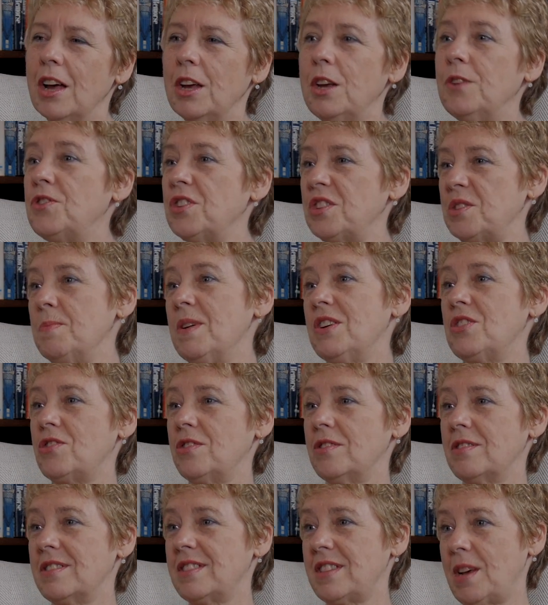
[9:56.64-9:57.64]
You've just
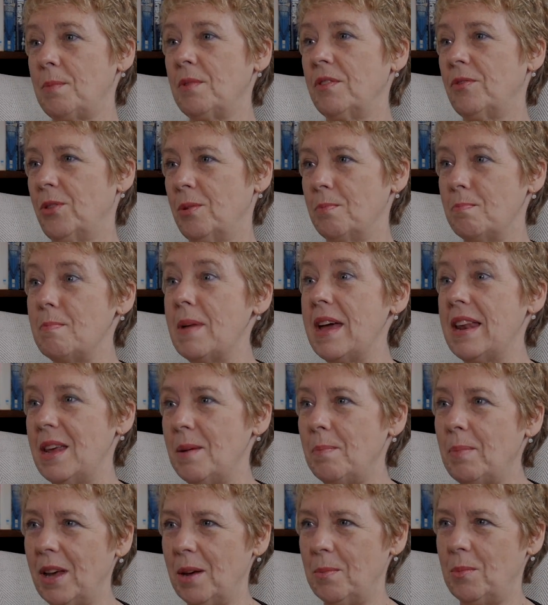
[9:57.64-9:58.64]
mentioned some of the many
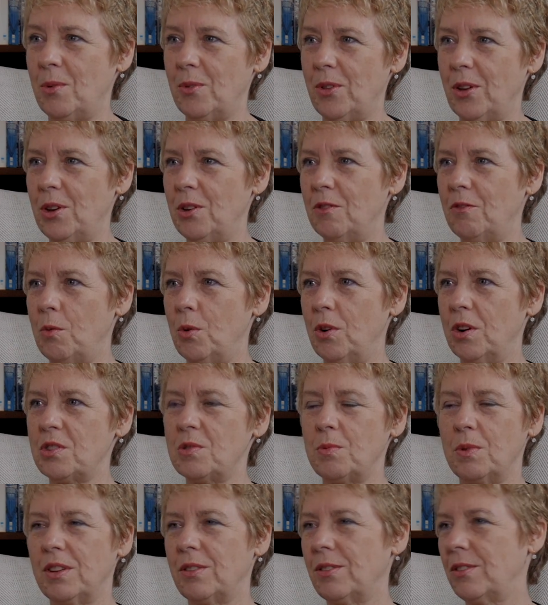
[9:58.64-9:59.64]
people that you've
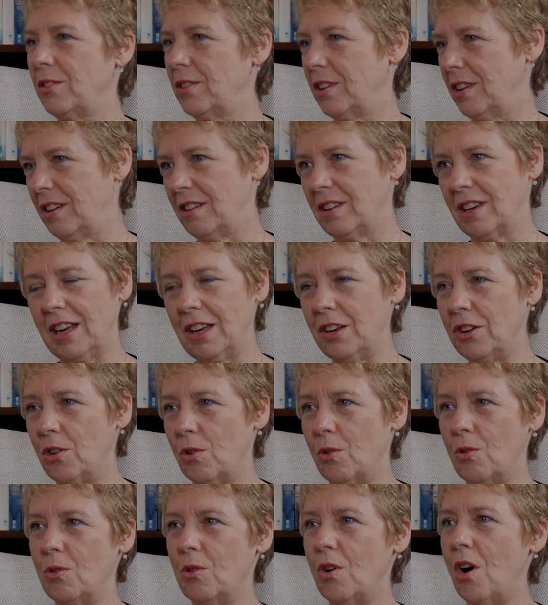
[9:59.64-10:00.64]
worked with in
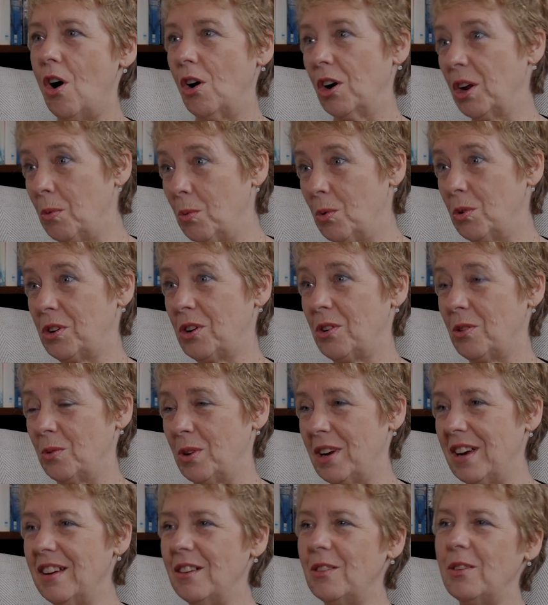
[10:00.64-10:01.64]
your Hollywood
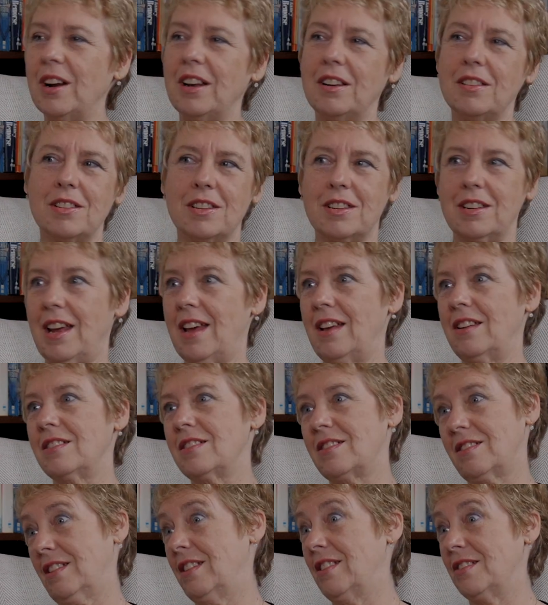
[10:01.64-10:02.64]
career and
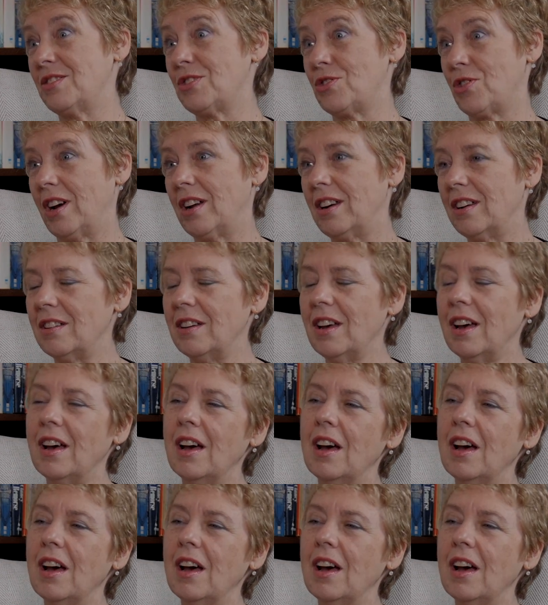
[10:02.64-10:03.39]
in Australia.